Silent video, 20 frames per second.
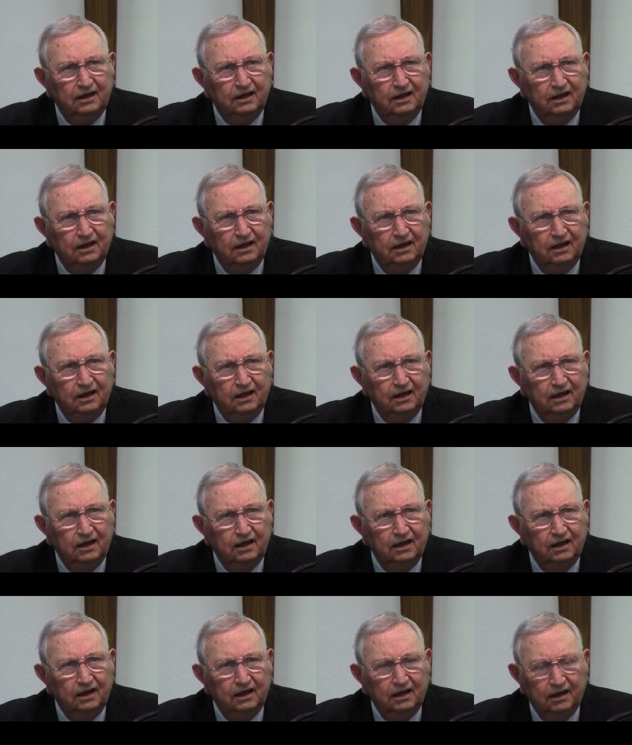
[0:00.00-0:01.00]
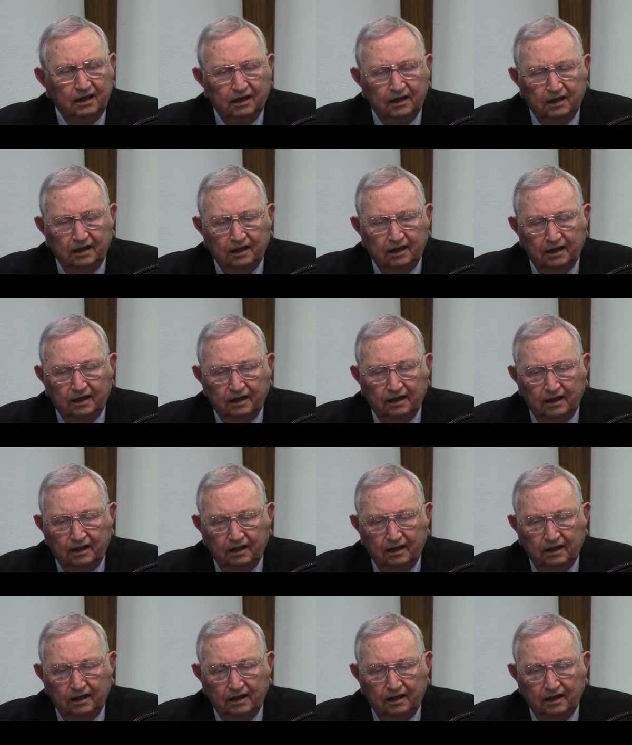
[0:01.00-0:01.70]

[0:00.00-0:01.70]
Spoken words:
Nothing is said.